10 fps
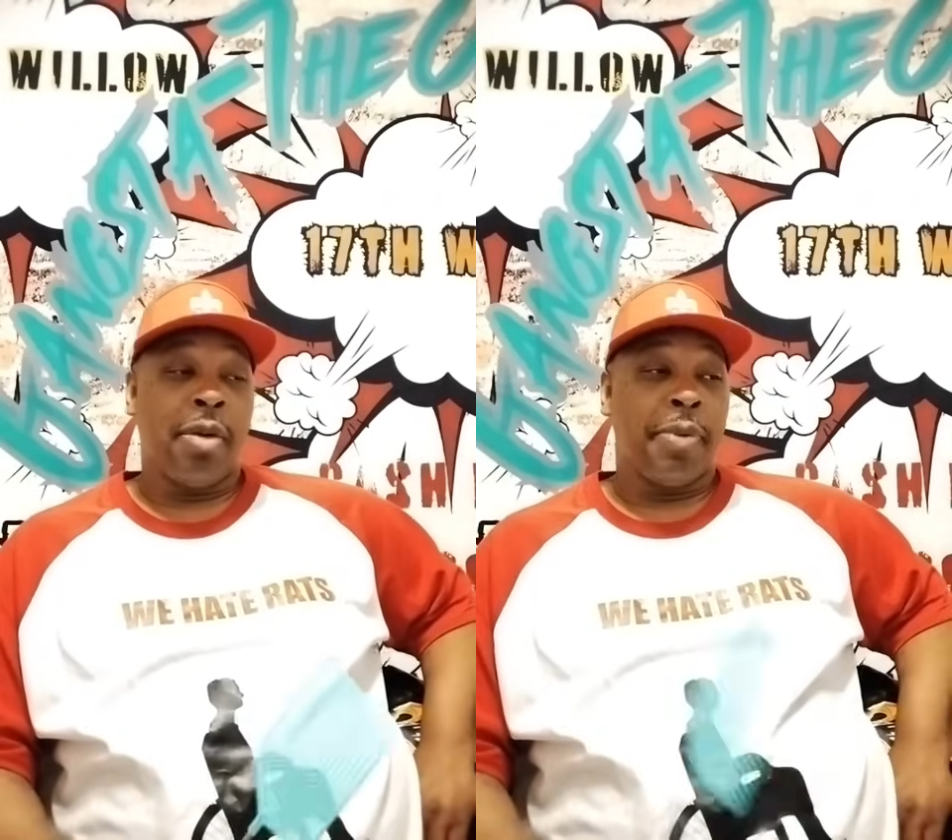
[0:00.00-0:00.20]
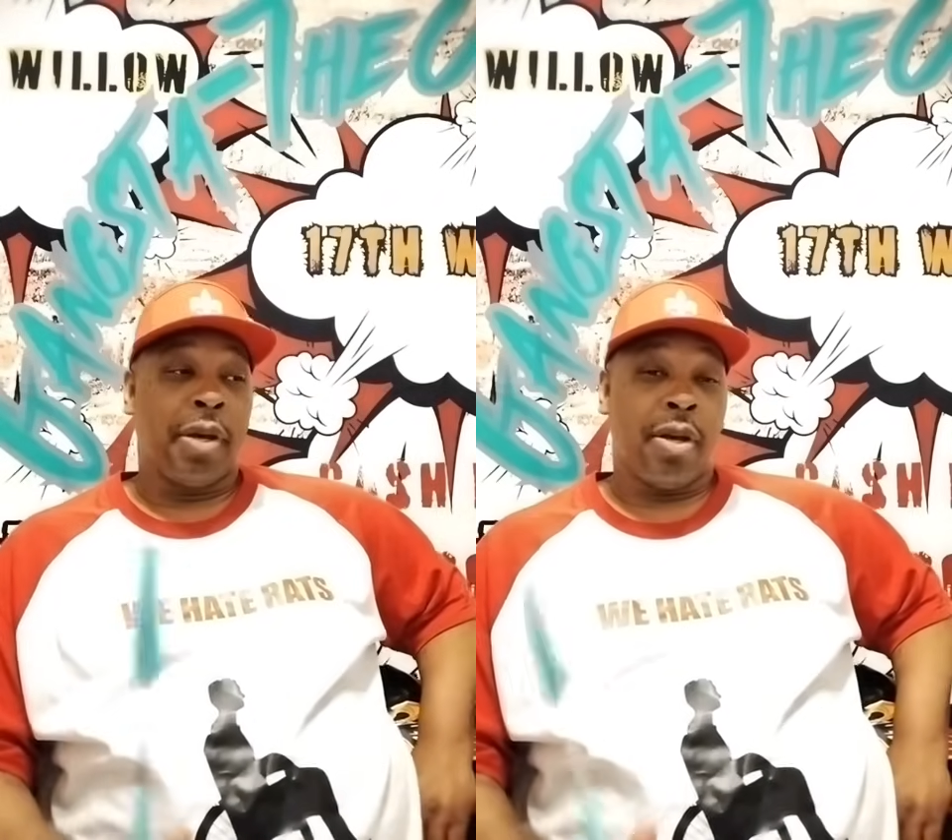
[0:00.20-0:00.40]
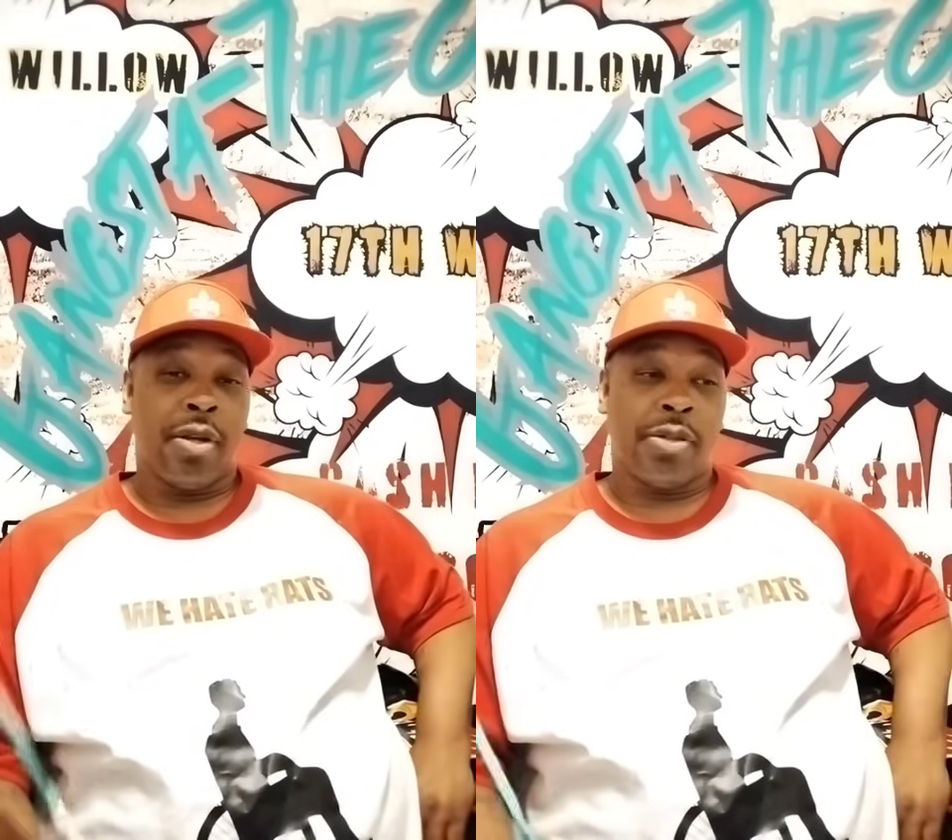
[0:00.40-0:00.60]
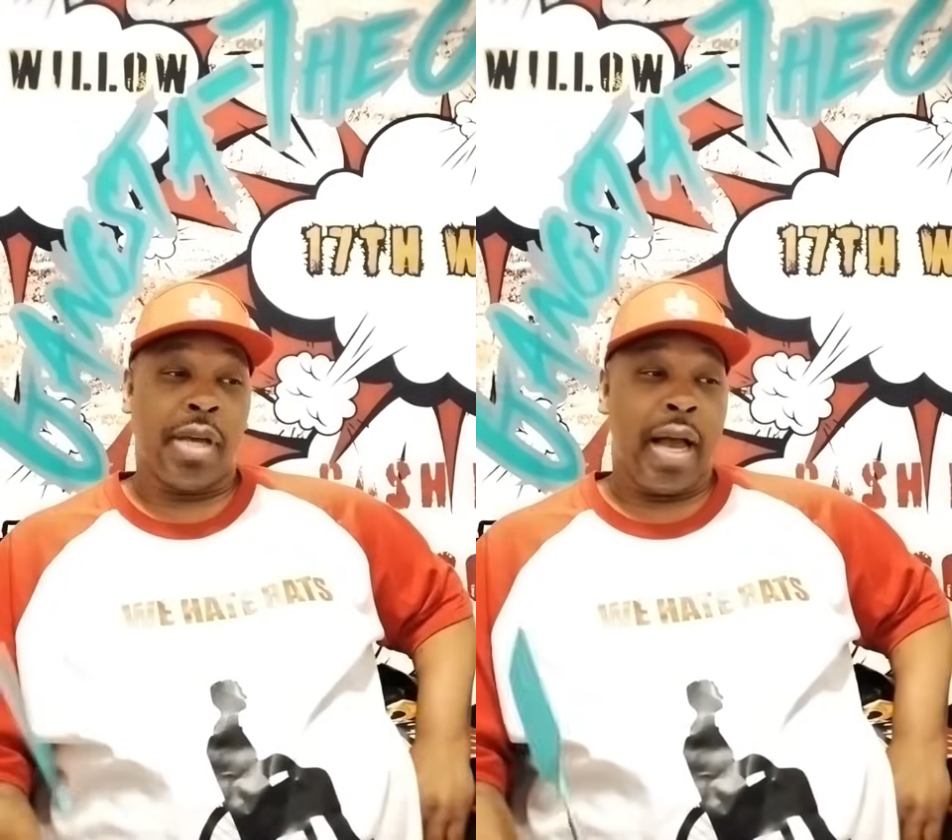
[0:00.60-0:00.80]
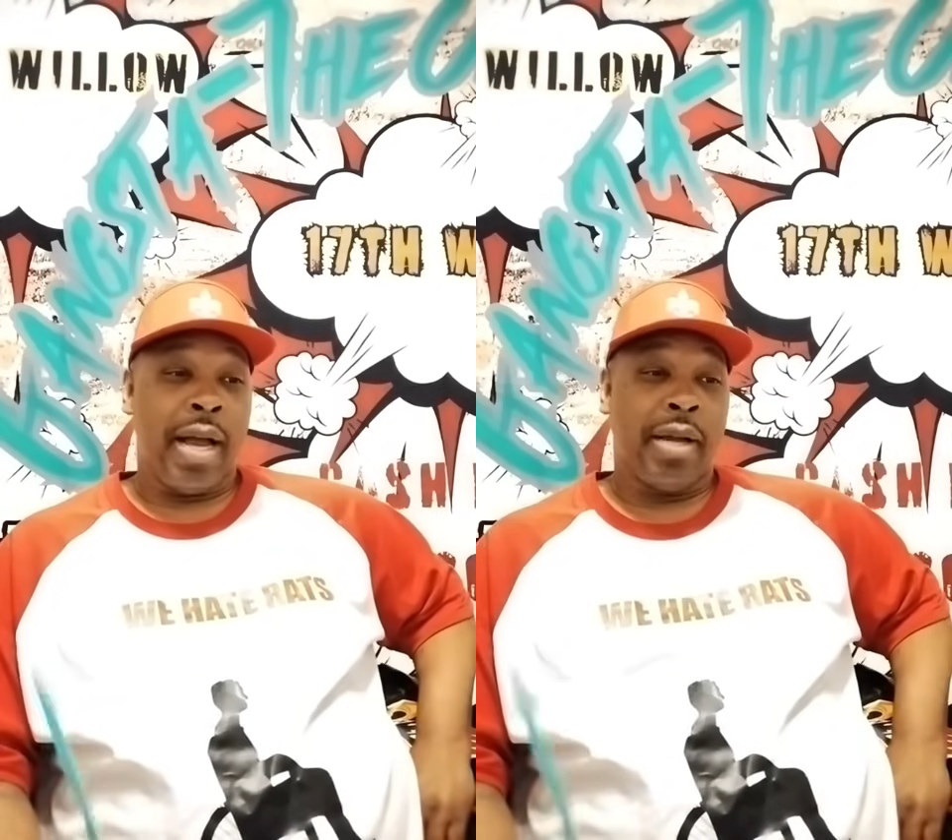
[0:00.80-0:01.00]
because
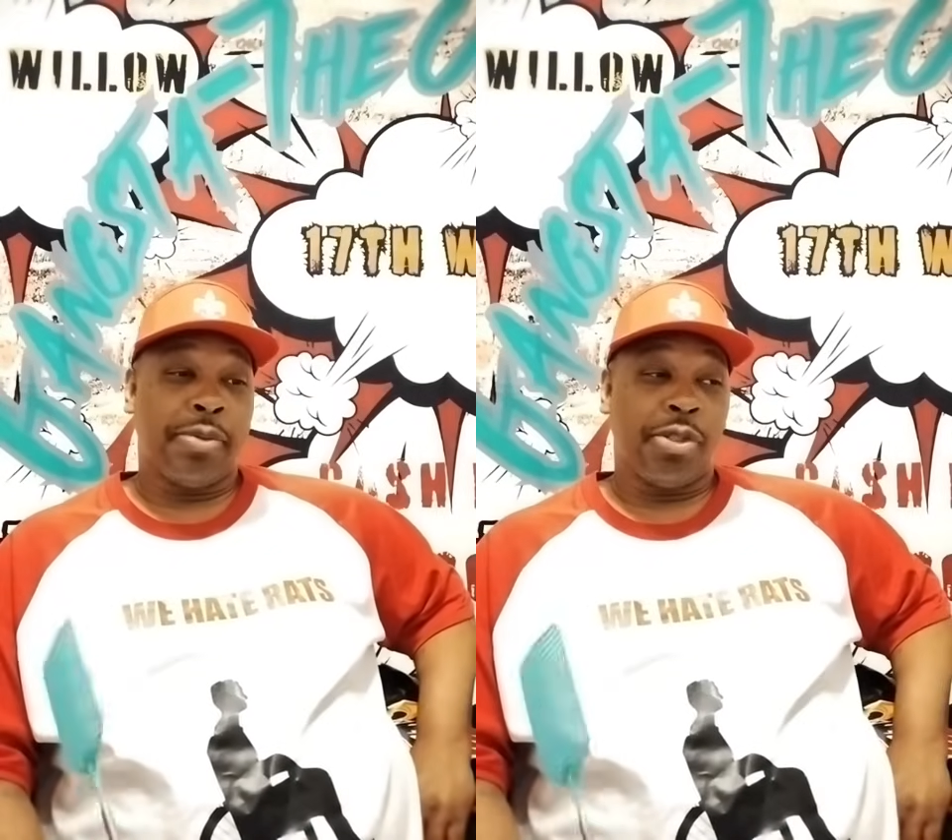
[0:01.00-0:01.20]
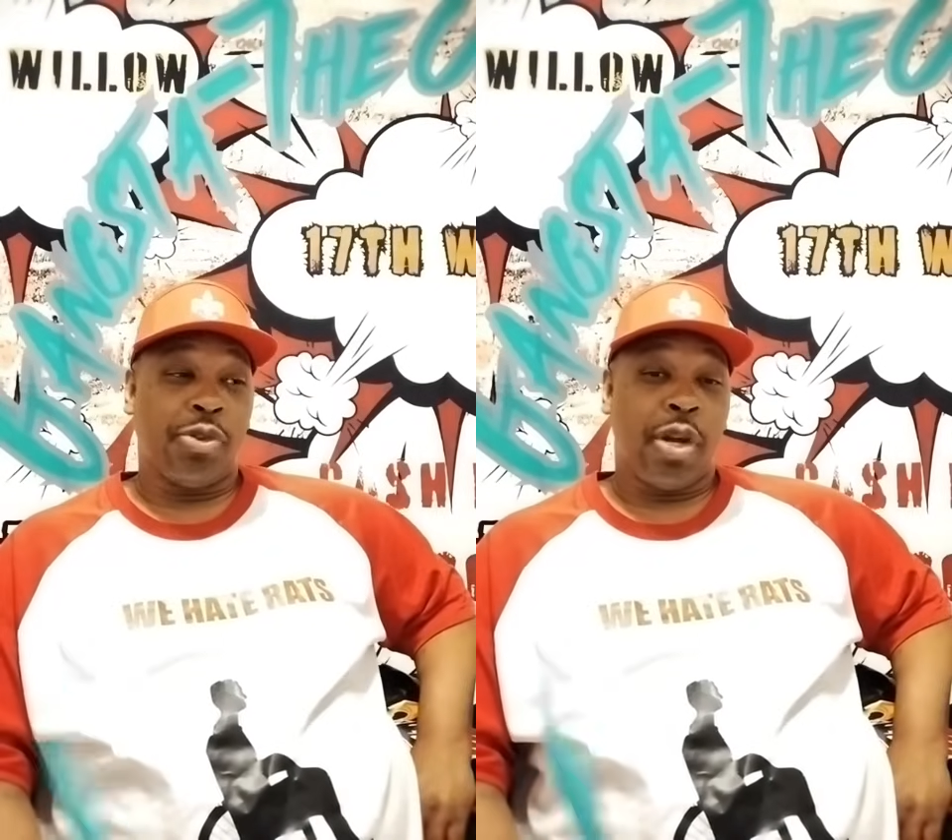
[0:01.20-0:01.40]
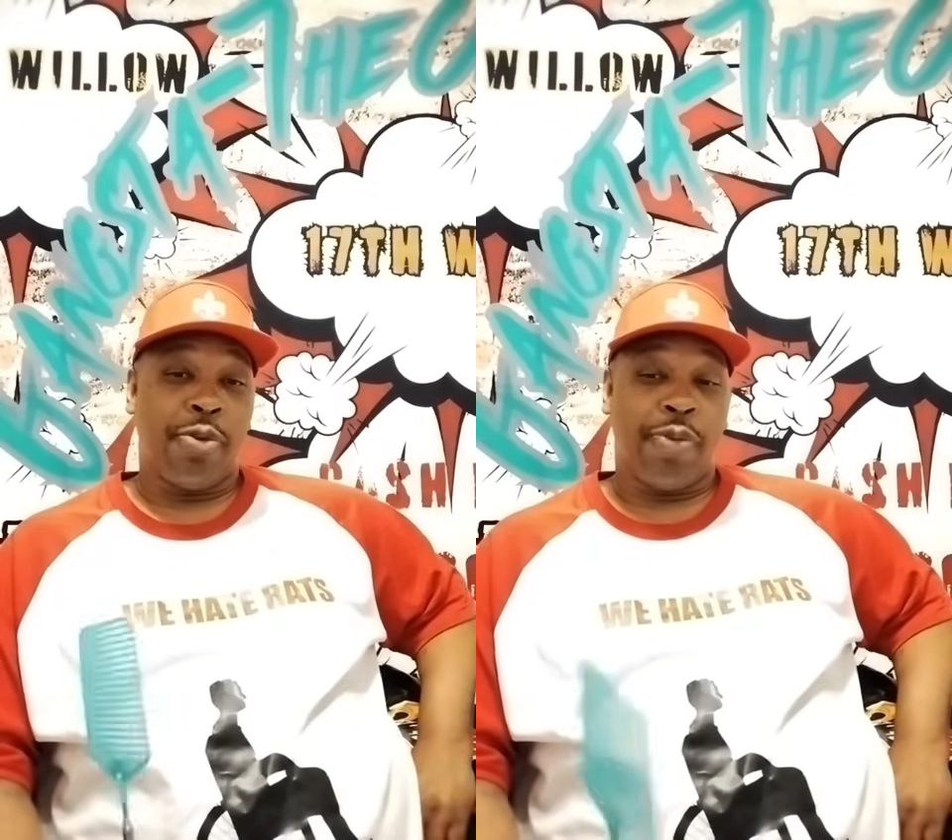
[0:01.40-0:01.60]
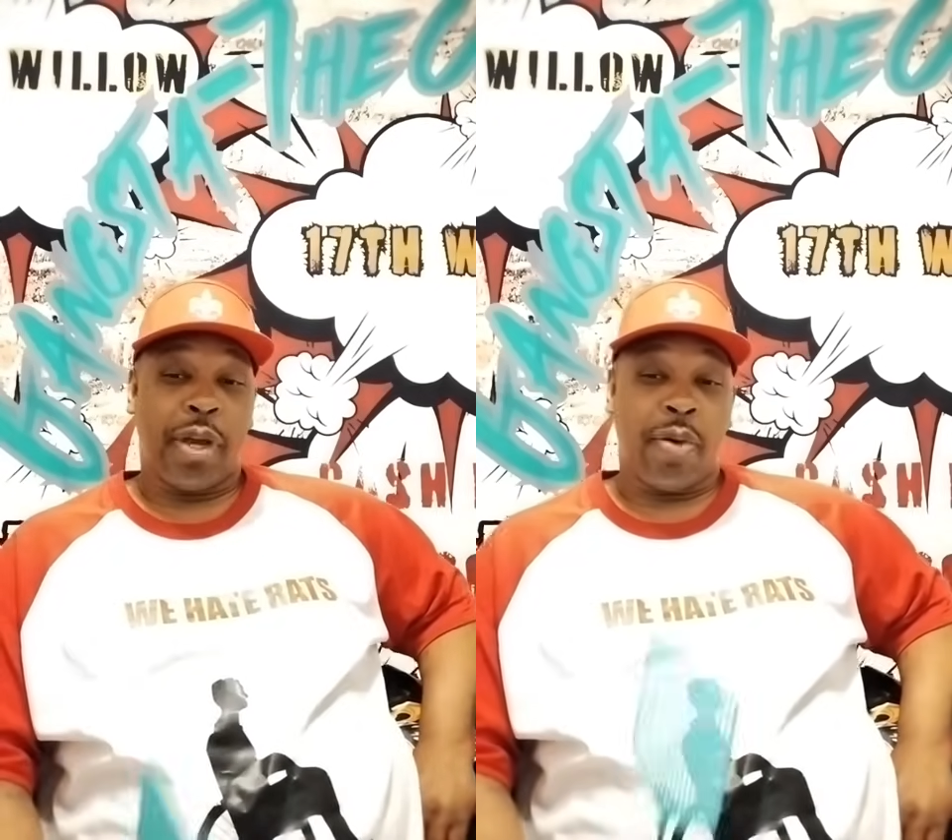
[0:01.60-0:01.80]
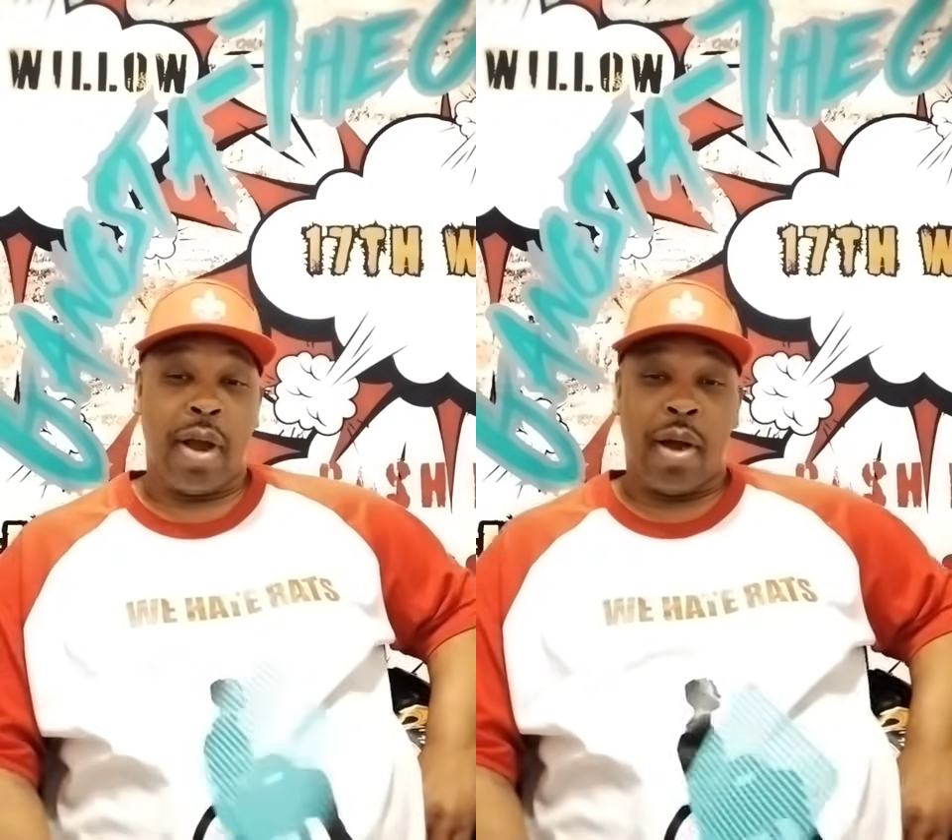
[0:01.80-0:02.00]
I am just trying to
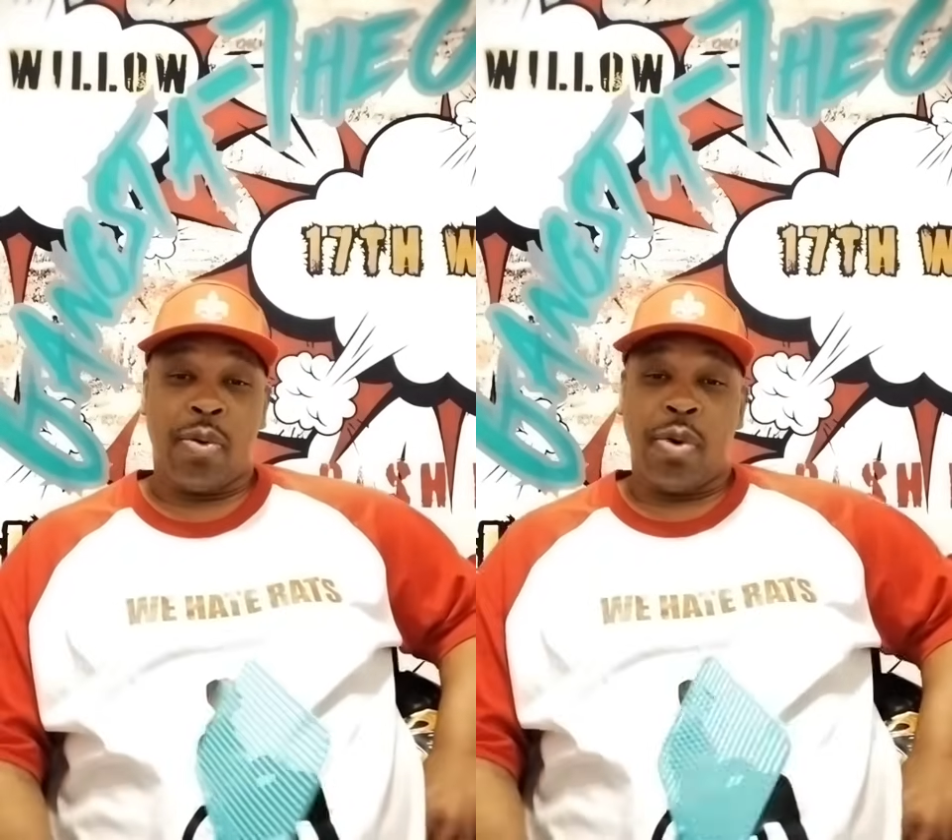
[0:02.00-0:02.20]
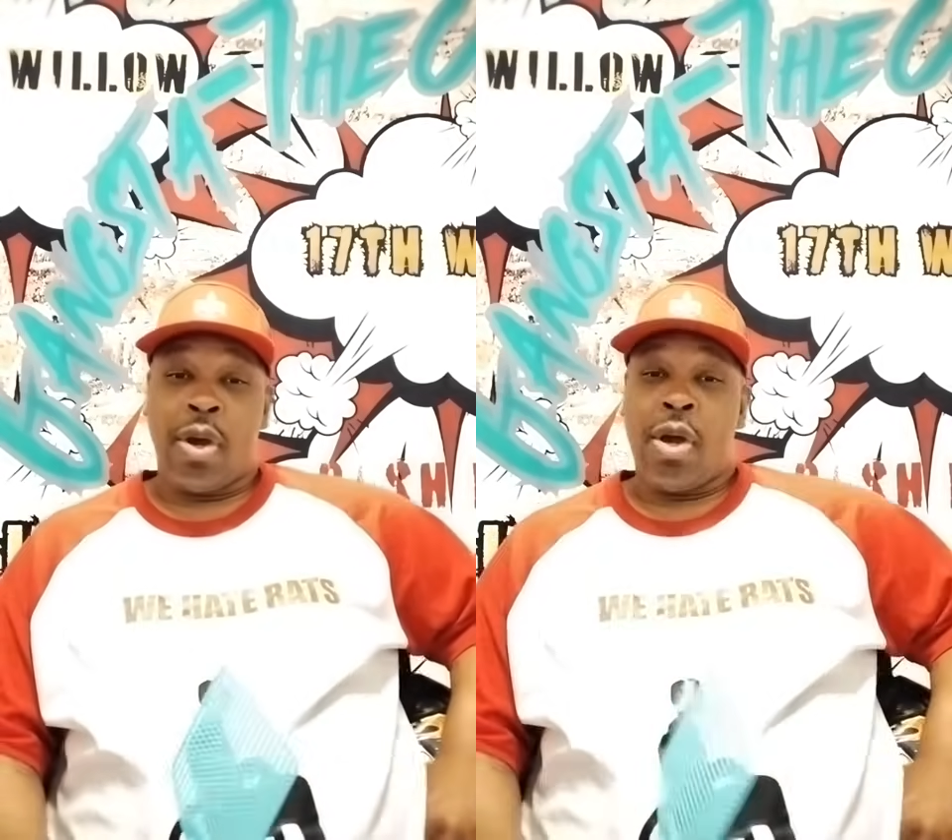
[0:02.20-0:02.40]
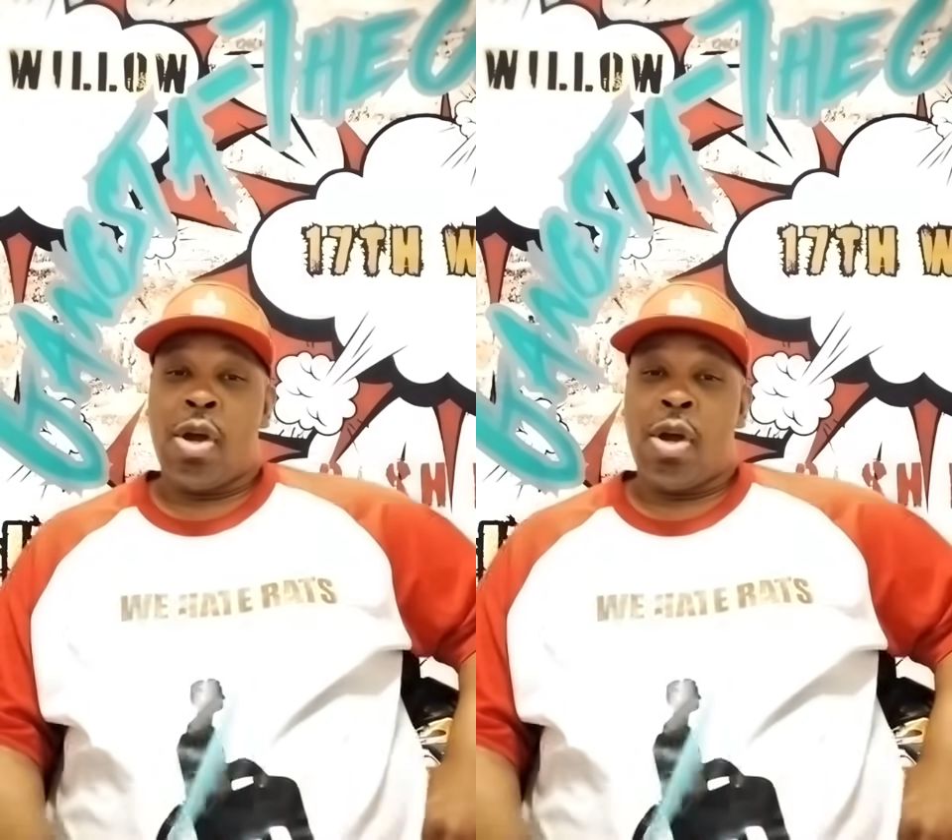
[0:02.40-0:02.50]
figure out